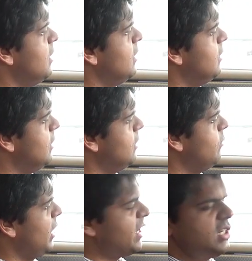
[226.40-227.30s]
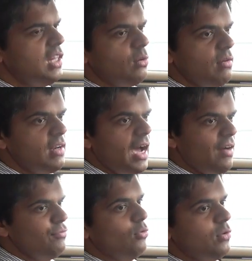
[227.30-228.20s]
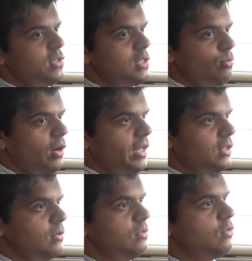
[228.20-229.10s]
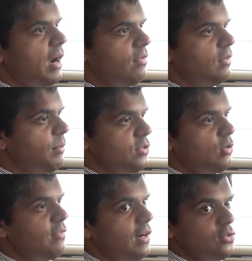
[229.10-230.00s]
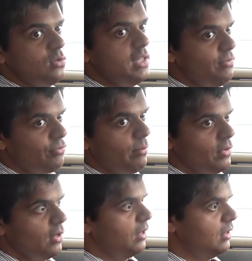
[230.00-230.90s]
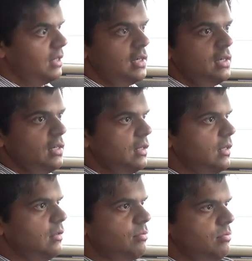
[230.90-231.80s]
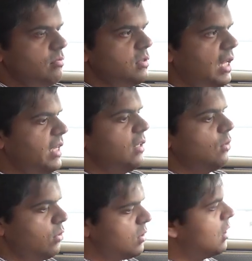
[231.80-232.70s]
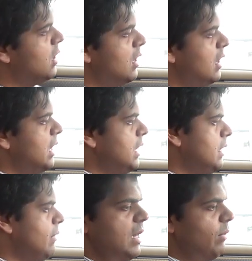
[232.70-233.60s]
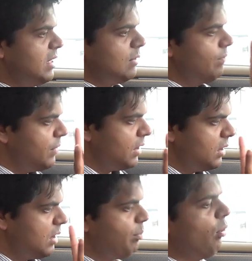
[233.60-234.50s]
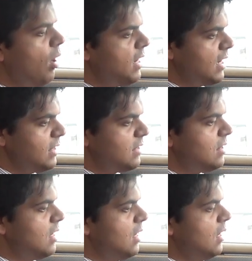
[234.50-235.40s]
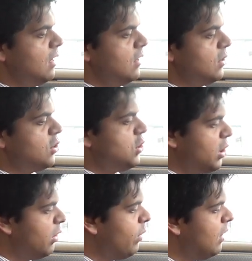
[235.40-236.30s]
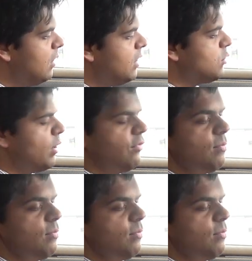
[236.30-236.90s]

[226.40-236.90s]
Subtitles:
Well, actually, they don't even have doors. It's more like the bus driver has to leave from the sliding doors. Anyways, the point is, the steering wheel is one of